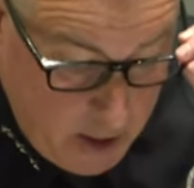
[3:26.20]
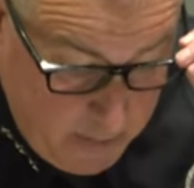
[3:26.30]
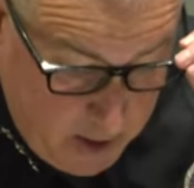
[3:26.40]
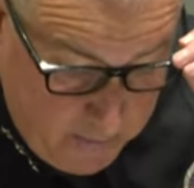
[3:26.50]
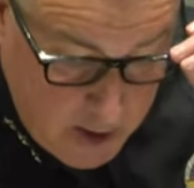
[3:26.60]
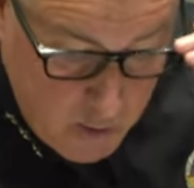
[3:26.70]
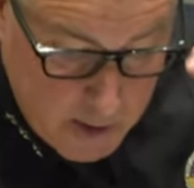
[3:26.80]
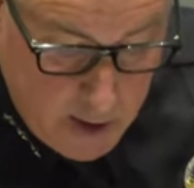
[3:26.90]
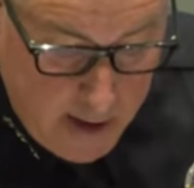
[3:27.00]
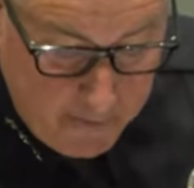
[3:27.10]
Some
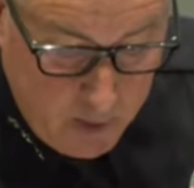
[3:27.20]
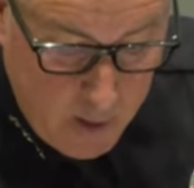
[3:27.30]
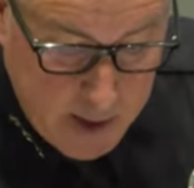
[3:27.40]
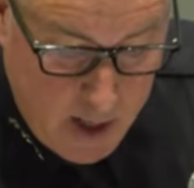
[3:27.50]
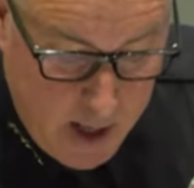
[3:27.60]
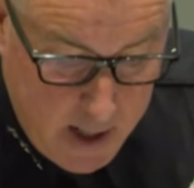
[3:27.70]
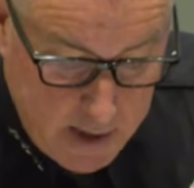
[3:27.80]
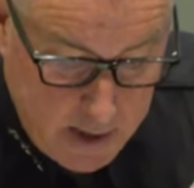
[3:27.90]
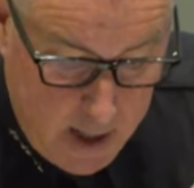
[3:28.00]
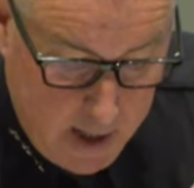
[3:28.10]
individuals climbed freeway
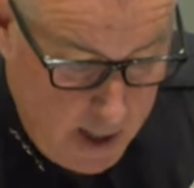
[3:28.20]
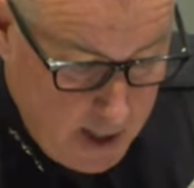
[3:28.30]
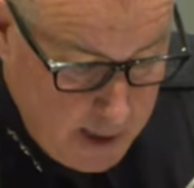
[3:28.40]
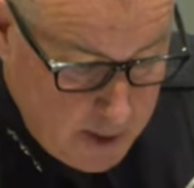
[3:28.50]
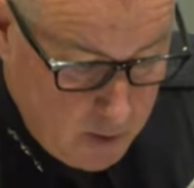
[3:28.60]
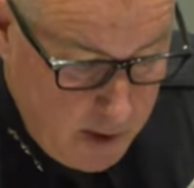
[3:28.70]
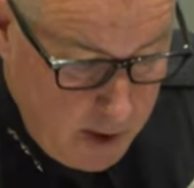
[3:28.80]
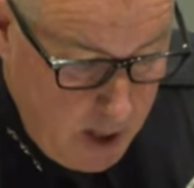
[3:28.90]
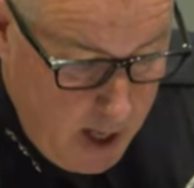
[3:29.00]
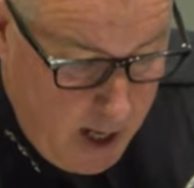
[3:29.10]
signs at LA
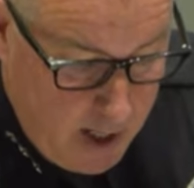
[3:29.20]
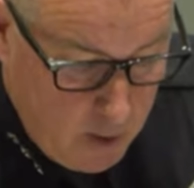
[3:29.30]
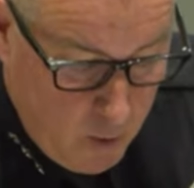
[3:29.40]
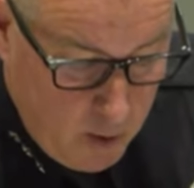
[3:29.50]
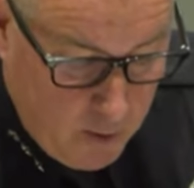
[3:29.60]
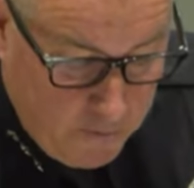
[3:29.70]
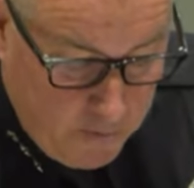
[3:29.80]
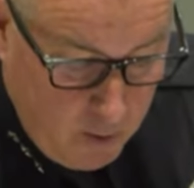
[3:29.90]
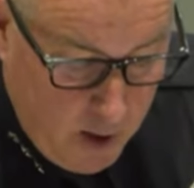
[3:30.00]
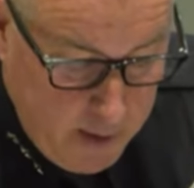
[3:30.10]
Street and the 101
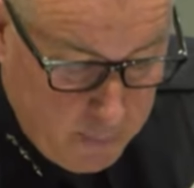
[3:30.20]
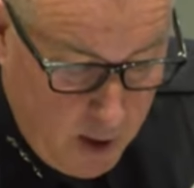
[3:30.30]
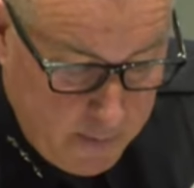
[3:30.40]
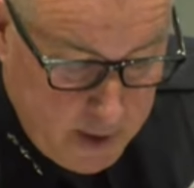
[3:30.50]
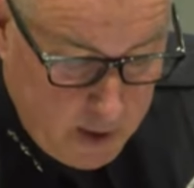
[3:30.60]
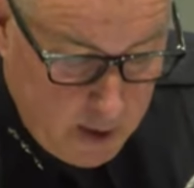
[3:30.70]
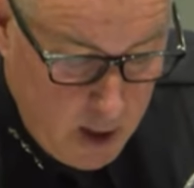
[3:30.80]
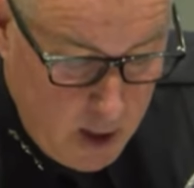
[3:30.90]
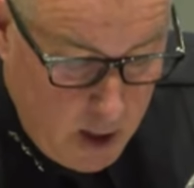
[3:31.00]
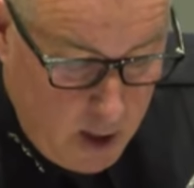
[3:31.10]
freeway,
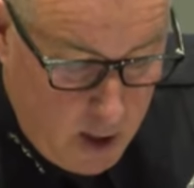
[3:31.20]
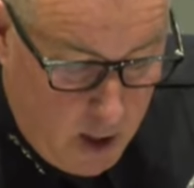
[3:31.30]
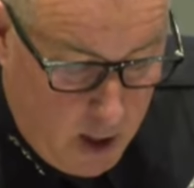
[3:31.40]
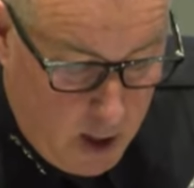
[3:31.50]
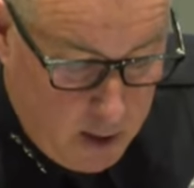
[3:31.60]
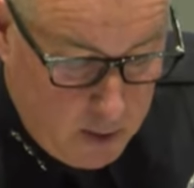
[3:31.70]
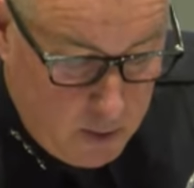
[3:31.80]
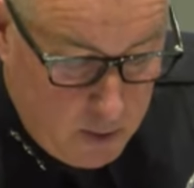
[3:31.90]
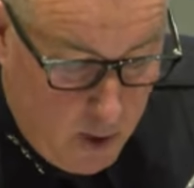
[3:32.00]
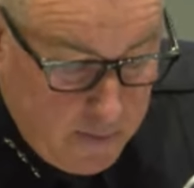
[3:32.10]
prompting
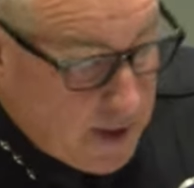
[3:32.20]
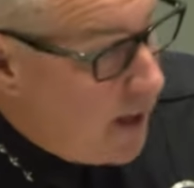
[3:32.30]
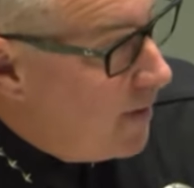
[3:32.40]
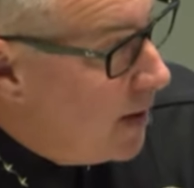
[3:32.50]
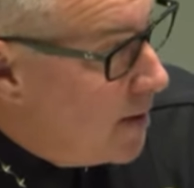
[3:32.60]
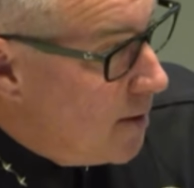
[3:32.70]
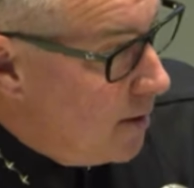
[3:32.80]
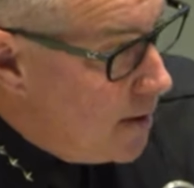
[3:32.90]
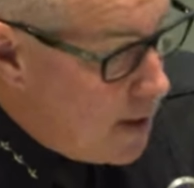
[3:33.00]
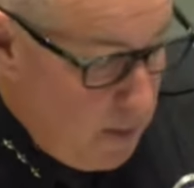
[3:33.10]
grave safety
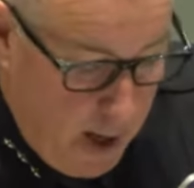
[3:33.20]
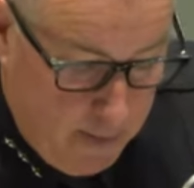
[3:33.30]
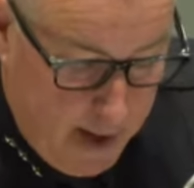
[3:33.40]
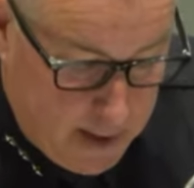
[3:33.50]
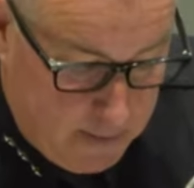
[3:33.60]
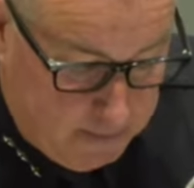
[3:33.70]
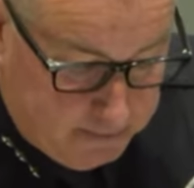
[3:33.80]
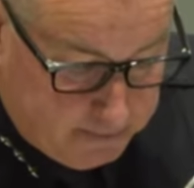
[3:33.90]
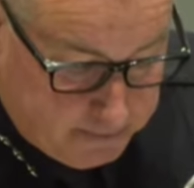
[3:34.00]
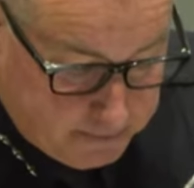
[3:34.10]
concerns, as you might imagine.
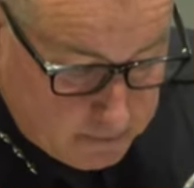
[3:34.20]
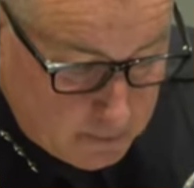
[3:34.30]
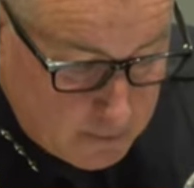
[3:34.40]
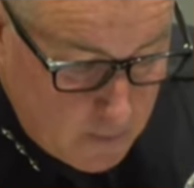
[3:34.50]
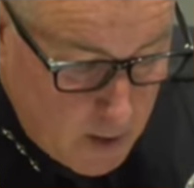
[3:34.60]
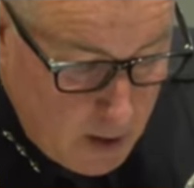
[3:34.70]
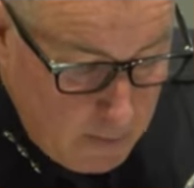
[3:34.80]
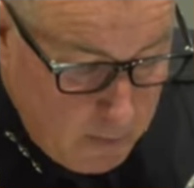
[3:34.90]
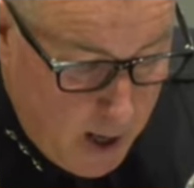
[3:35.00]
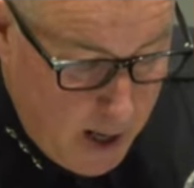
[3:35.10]

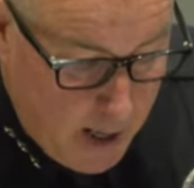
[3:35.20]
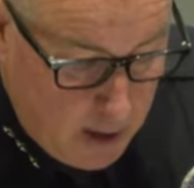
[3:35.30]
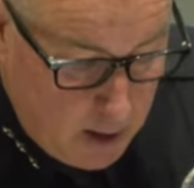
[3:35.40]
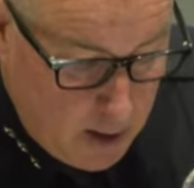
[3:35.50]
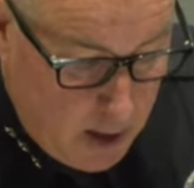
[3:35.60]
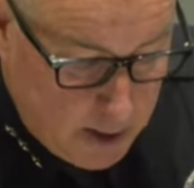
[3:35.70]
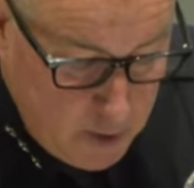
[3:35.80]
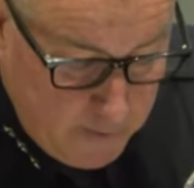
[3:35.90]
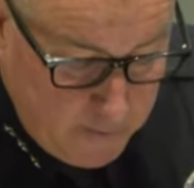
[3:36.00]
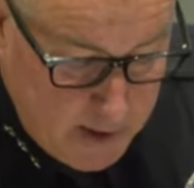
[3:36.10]
By
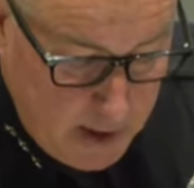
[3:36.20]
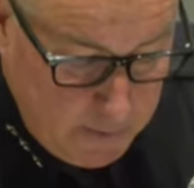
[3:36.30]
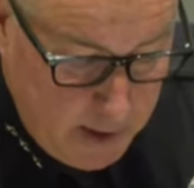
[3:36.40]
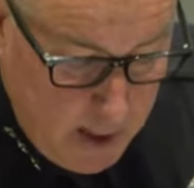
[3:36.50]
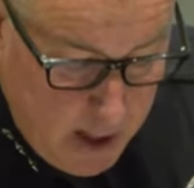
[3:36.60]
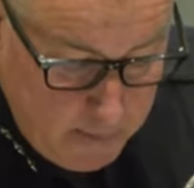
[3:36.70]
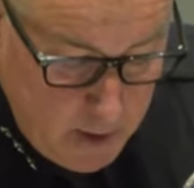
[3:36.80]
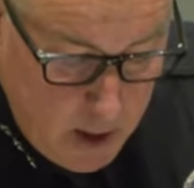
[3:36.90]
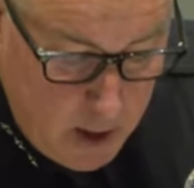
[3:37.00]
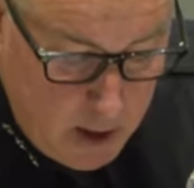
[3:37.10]
2:15
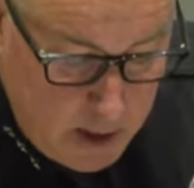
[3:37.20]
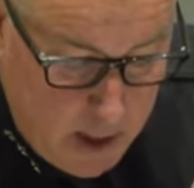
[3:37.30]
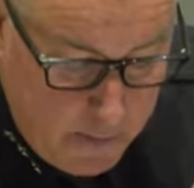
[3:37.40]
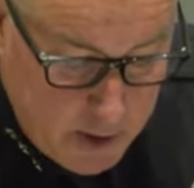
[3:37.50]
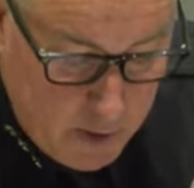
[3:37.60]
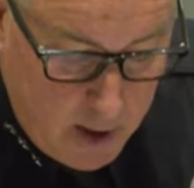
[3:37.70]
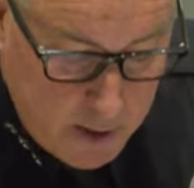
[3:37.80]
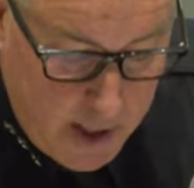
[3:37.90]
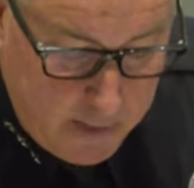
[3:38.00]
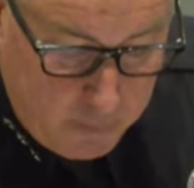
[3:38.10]
p.m.,
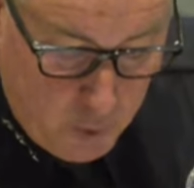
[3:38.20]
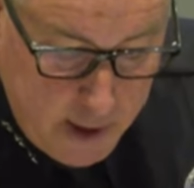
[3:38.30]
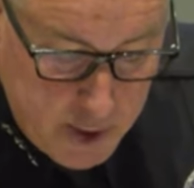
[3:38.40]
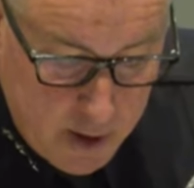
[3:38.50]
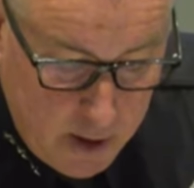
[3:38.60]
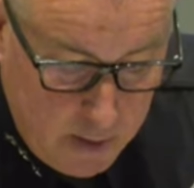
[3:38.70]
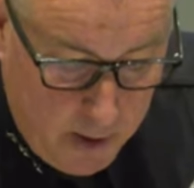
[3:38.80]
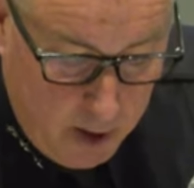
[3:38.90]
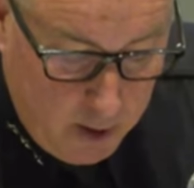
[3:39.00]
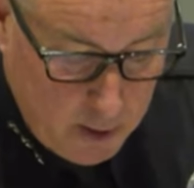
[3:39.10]
demonstrators had breached
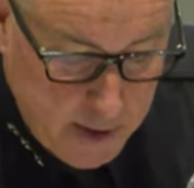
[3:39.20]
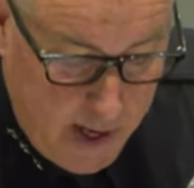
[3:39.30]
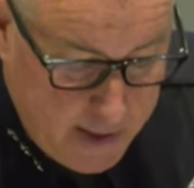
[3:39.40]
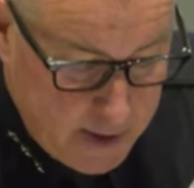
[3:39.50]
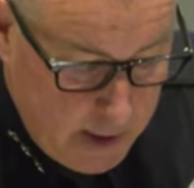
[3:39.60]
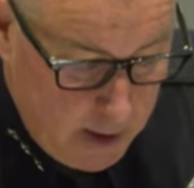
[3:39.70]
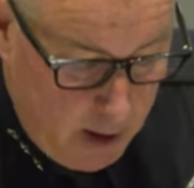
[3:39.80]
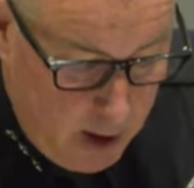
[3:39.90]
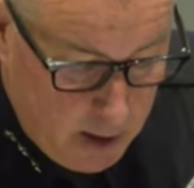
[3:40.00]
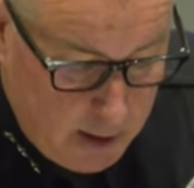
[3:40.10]
the barriers at
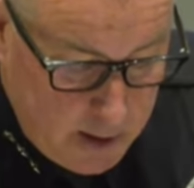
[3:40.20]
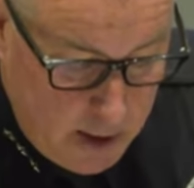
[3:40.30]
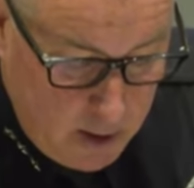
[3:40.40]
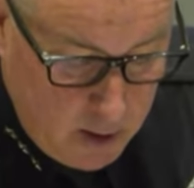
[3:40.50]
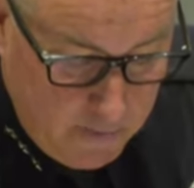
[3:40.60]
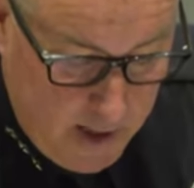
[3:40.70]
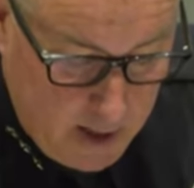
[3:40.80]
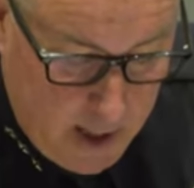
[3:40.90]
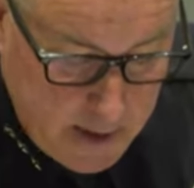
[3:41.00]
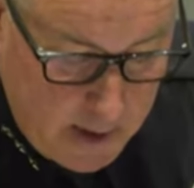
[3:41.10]
City Hall and continued to
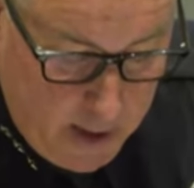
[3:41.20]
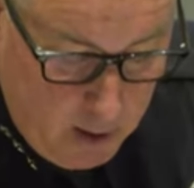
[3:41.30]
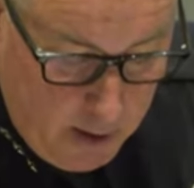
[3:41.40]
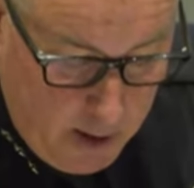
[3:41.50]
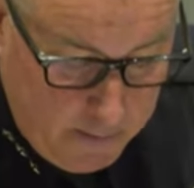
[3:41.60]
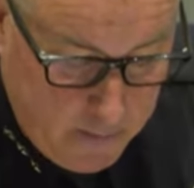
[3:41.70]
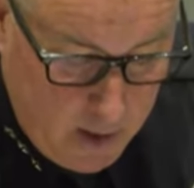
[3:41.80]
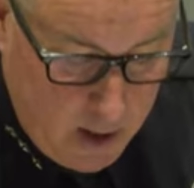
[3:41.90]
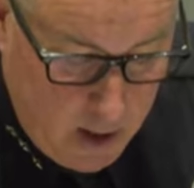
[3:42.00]
vandalize the area.